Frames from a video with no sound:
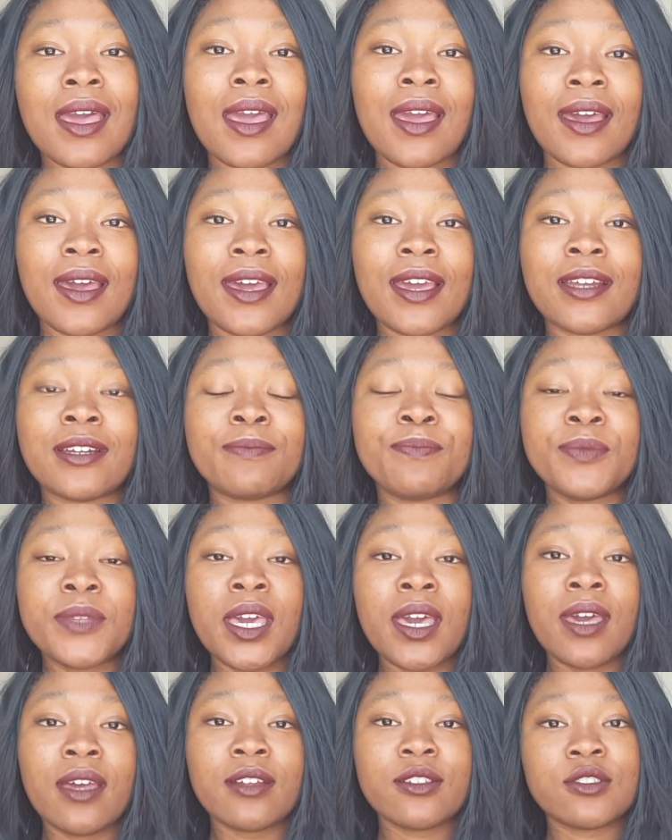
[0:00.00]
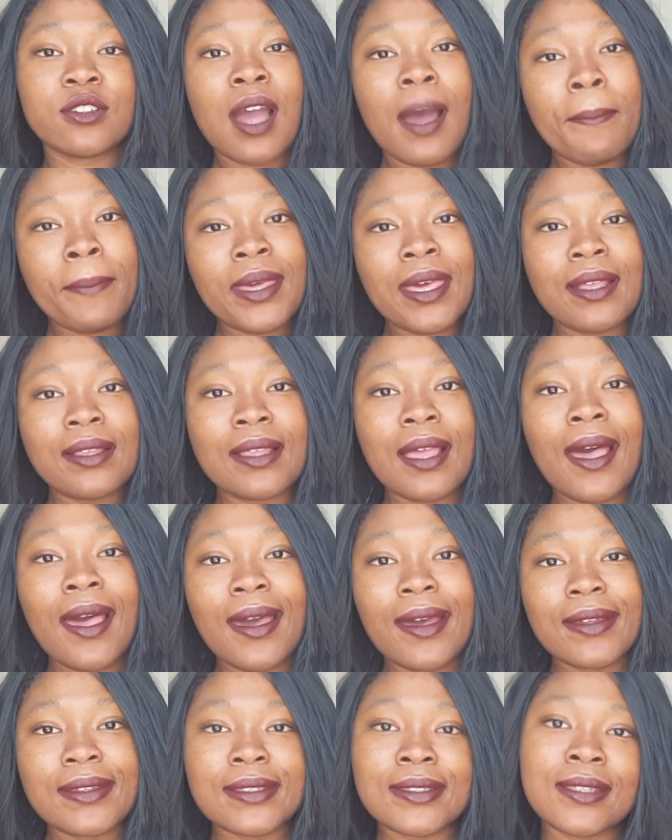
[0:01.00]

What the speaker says: and drop me a line.